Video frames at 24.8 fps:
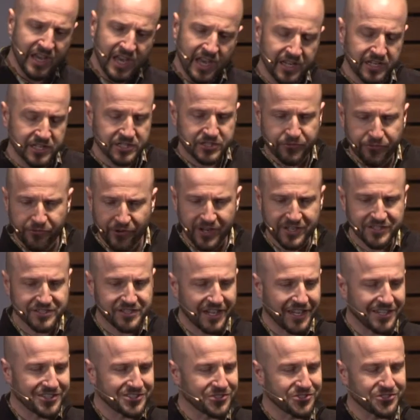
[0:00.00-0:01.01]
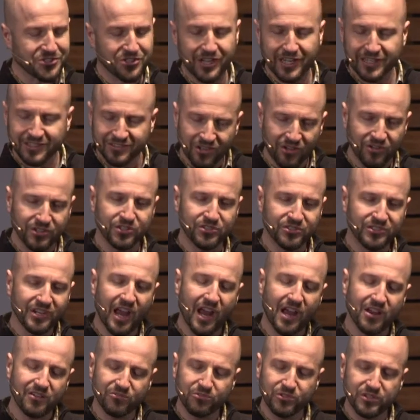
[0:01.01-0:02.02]
And his friends' answers are like, no, you're
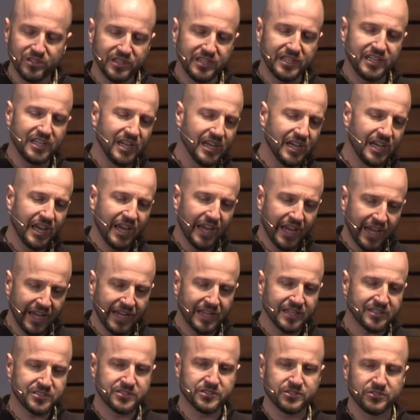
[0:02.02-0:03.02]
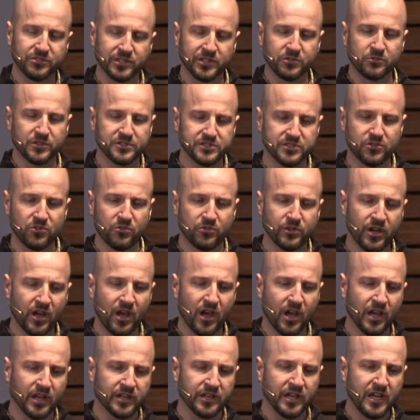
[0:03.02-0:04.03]
not really answering what's going
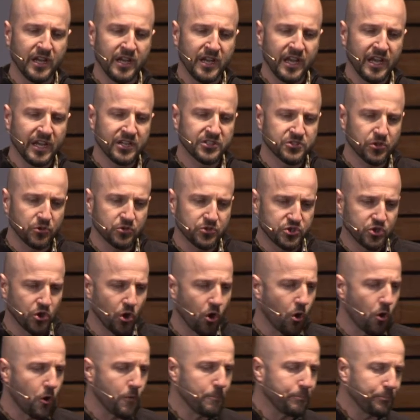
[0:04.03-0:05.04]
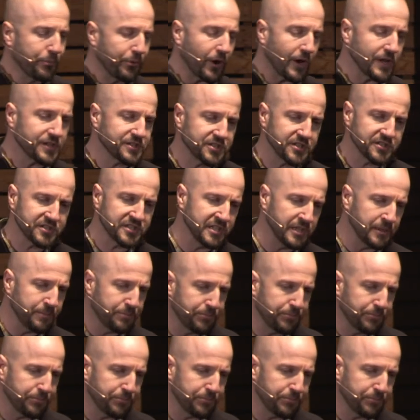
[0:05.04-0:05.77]
on. And so Job presses and he